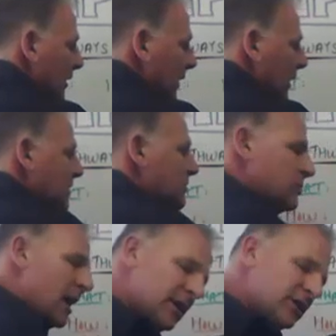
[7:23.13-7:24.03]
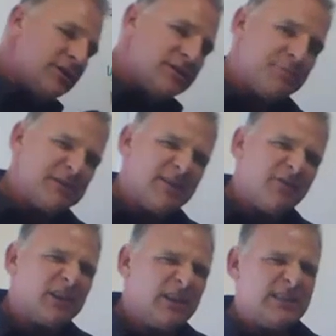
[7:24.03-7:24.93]
Again, strategies
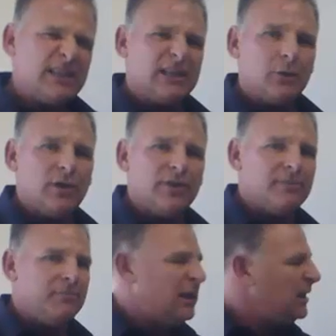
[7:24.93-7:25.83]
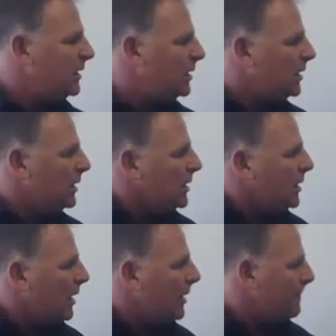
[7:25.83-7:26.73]
specifically dealing with the media.
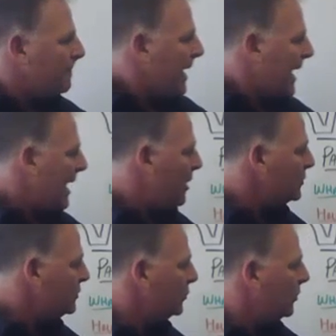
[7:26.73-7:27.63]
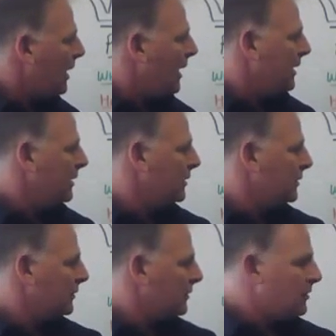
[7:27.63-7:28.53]
How do I
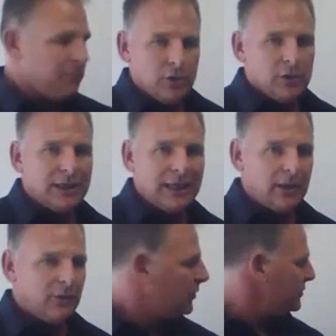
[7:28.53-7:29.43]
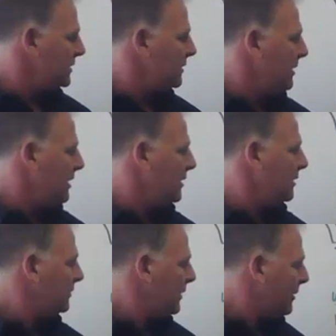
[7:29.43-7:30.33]
communicate using the media,
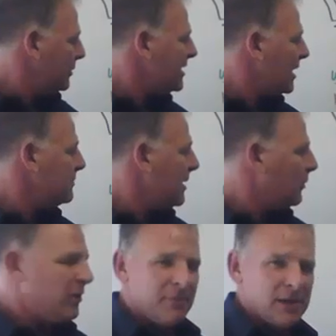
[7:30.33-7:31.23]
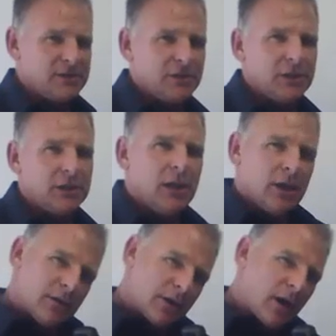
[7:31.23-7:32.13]
like we talked about with messaging,
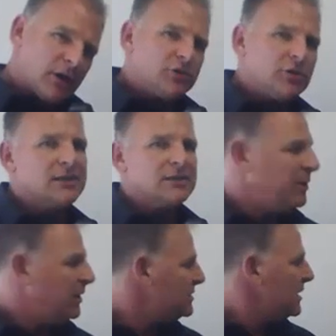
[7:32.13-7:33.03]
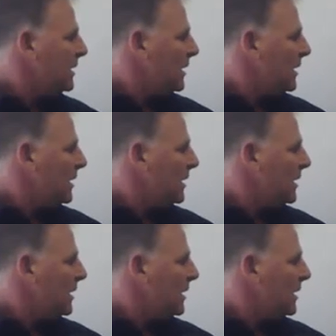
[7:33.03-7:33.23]
the contrast piece.